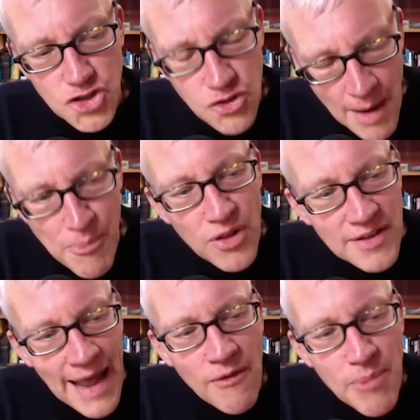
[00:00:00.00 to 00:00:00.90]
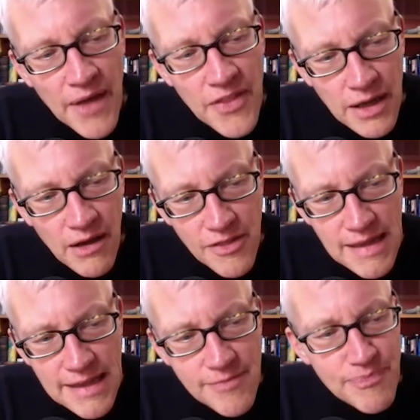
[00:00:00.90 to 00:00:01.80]
trampled down by the
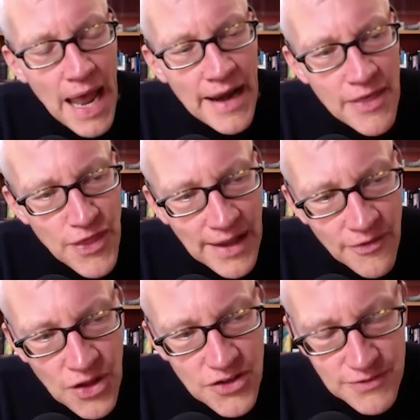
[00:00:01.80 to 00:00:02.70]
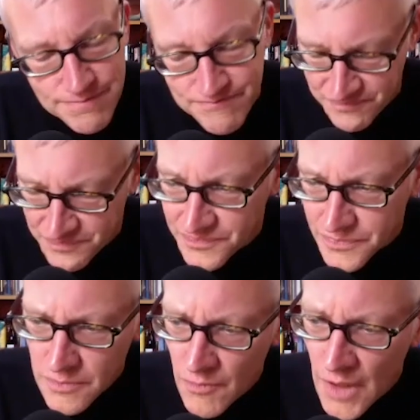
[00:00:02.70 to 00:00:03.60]
Nazis. And I think that
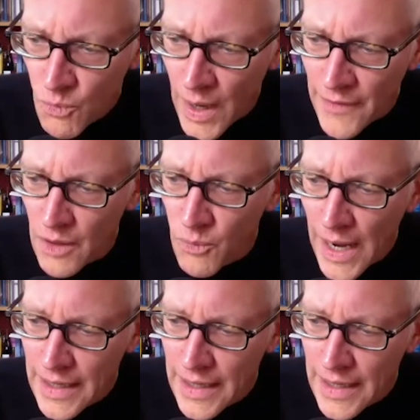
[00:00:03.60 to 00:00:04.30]
when